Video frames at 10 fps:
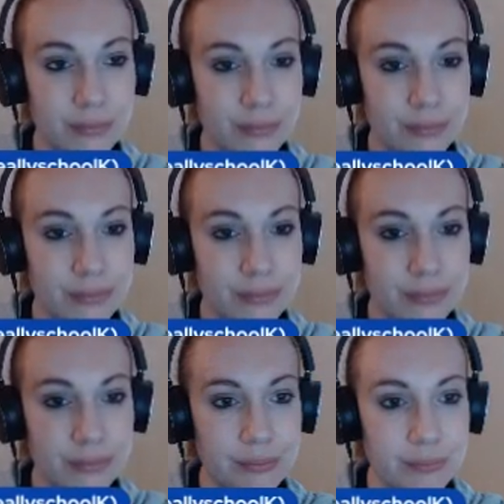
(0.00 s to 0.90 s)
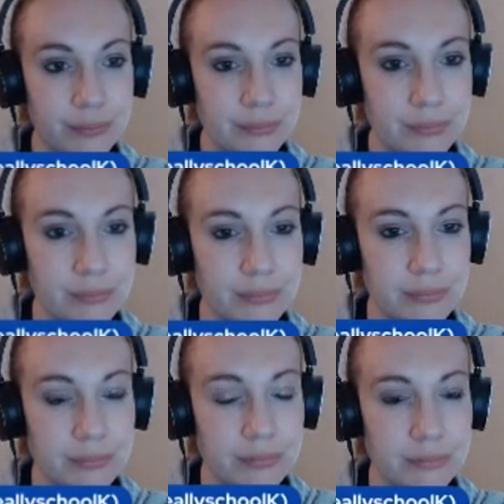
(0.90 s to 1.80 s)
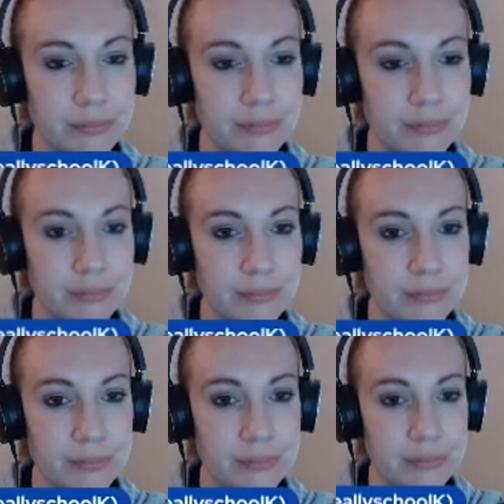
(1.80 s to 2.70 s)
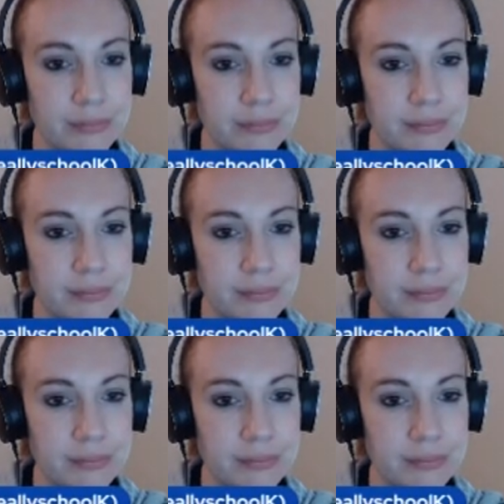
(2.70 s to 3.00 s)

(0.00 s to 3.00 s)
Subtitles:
(not speaking)